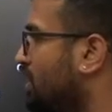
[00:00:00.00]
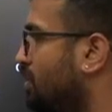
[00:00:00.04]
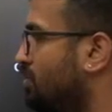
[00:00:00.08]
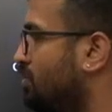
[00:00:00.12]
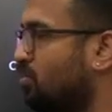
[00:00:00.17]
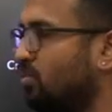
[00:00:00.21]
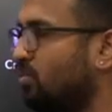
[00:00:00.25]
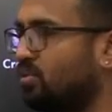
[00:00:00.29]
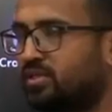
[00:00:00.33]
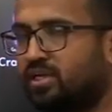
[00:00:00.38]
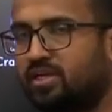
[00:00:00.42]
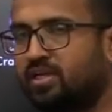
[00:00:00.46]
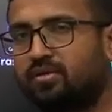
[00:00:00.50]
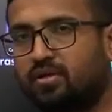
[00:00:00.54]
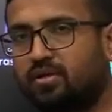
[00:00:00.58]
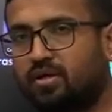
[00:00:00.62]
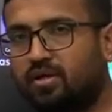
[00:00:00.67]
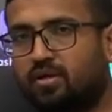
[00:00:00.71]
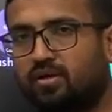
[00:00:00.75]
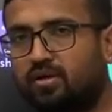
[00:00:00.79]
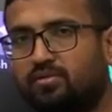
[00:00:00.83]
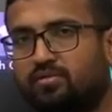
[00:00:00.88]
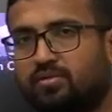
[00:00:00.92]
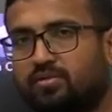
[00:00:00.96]
more than
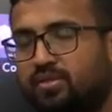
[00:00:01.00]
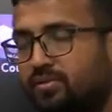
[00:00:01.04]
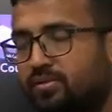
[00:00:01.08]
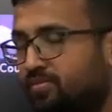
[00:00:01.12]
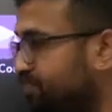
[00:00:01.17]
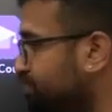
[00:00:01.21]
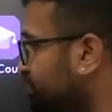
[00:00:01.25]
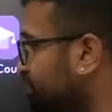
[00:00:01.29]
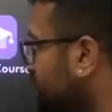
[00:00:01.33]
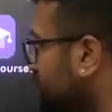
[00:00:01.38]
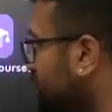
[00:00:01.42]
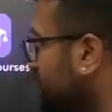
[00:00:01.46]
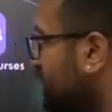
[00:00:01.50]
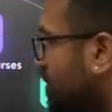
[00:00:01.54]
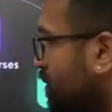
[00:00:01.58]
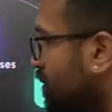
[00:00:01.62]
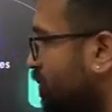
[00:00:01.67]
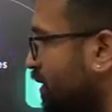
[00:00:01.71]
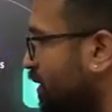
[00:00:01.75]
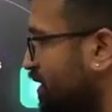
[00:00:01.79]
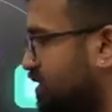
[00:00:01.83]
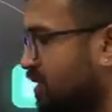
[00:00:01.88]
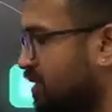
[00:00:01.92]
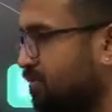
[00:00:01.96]
the
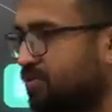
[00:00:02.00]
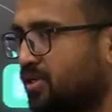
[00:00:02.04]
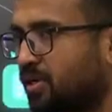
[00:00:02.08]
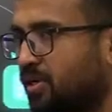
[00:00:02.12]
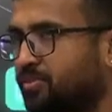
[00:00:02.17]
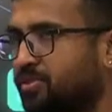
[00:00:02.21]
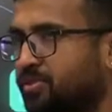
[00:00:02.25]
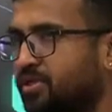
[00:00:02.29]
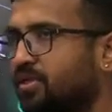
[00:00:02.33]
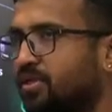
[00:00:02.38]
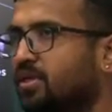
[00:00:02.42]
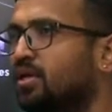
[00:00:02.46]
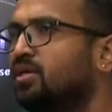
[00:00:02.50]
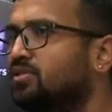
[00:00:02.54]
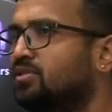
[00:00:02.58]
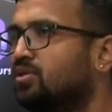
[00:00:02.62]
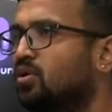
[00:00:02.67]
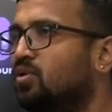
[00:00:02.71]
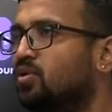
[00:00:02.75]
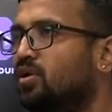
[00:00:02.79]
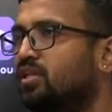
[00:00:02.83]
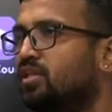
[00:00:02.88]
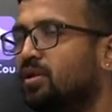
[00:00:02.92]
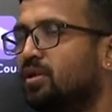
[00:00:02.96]
Plus subscription.
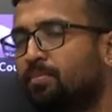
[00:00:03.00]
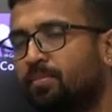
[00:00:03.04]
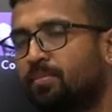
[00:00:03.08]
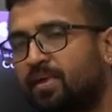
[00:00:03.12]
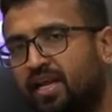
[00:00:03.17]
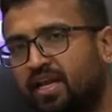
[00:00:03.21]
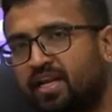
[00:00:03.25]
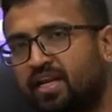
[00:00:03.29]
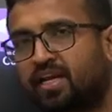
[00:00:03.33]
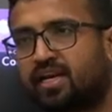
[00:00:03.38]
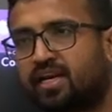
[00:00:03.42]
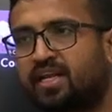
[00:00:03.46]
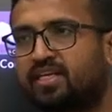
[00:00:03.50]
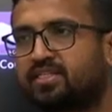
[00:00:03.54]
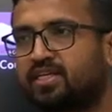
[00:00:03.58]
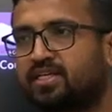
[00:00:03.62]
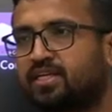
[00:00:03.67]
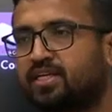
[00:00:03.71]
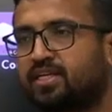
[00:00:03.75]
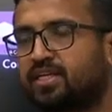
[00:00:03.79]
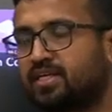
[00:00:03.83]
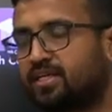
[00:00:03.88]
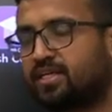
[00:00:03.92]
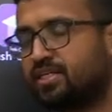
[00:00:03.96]
The main
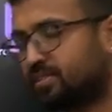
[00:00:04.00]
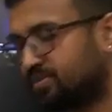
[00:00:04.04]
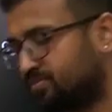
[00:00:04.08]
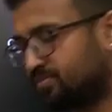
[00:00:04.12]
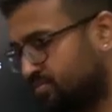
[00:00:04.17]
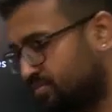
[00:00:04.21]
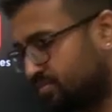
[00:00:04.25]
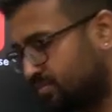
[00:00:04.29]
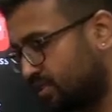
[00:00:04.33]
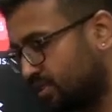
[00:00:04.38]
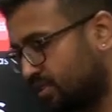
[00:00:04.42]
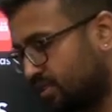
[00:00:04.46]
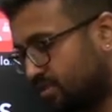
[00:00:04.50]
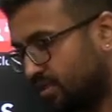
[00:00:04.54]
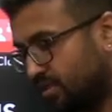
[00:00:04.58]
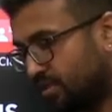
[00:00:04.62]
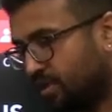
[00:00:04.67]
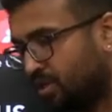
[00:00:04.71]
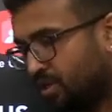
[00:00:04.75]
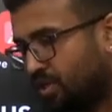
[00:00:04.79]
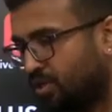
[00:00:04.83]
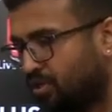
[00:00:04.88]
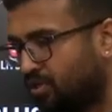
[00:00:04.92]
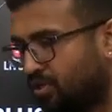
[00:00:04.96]
reason is that
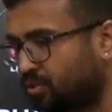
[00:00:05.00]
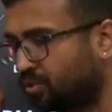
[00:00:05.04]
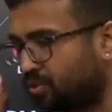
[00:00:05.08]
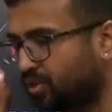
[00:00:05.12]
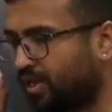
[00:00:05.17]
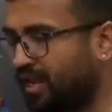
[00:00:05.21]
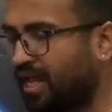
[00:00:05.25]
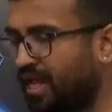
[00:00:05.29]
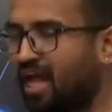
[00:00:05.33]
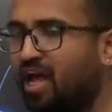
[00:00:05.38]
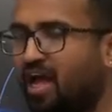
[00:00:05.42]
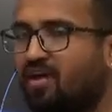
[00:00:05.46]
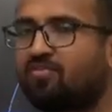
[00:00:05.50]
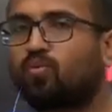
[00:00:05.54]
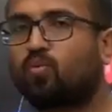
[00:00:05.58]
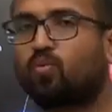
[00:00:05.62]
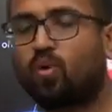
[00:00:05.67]
you can have a